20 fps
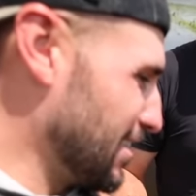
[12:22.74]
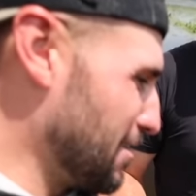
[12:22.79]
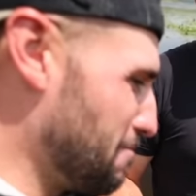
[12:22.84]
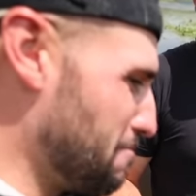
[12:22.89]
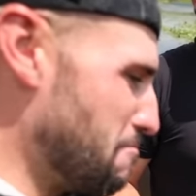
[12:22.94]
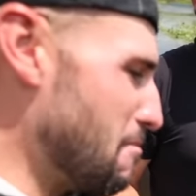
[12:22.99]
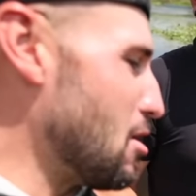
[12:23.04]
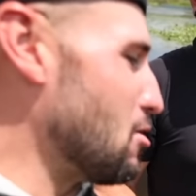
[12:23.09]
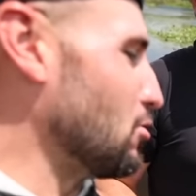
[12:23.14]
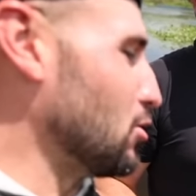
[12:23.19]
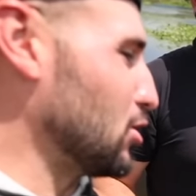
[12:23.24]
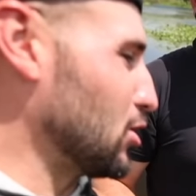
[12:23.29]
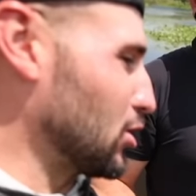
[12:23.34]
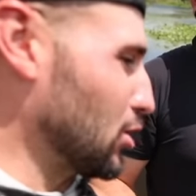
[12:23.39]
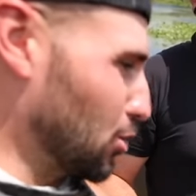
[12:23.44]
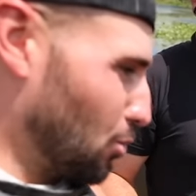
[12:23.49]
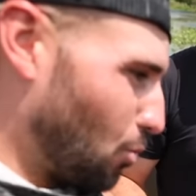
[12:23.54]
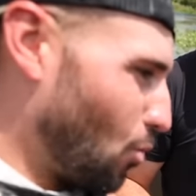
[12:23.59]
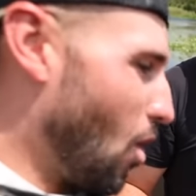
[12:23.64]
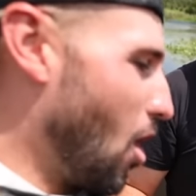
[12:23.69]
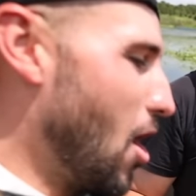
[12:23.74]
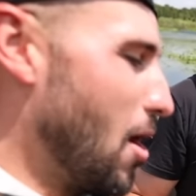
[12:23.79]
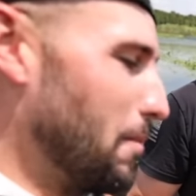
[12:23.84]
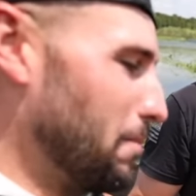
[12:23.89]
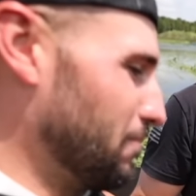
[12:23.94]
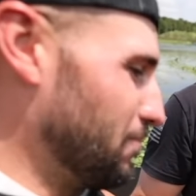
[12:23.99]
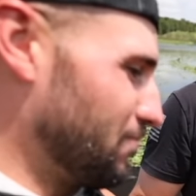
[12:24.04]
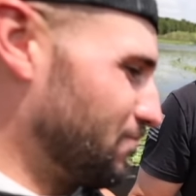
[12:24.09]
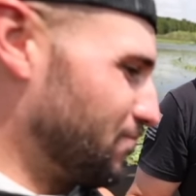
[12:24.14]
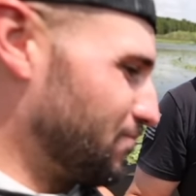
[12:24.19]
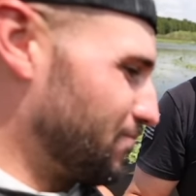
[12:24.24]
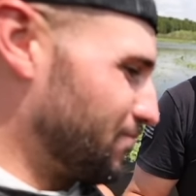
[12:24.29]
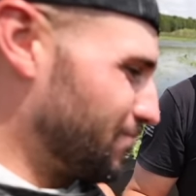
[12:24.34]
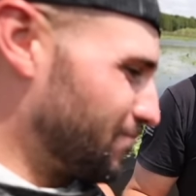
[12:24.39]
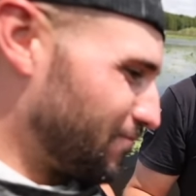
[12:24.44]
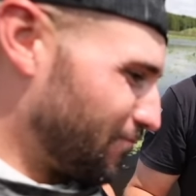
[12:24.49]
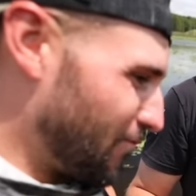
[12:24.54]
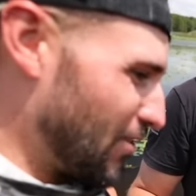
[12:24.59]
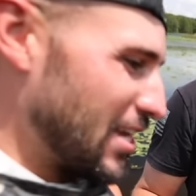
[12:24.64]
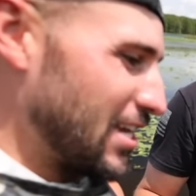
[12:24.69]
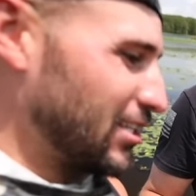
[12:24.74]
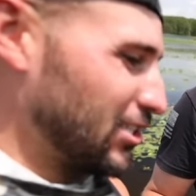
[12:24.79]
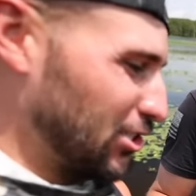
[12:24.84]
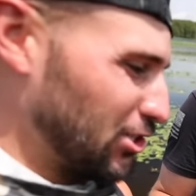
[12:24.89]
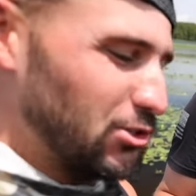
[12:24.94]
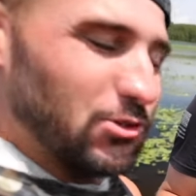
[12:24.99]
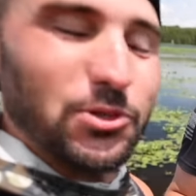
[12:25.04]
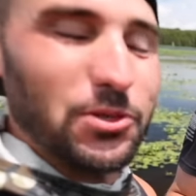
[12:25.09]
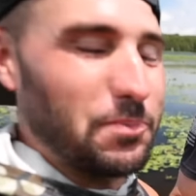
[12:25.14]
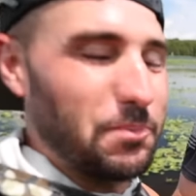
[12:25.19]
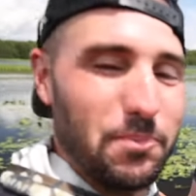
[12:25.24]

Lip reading: the most swamp fish you could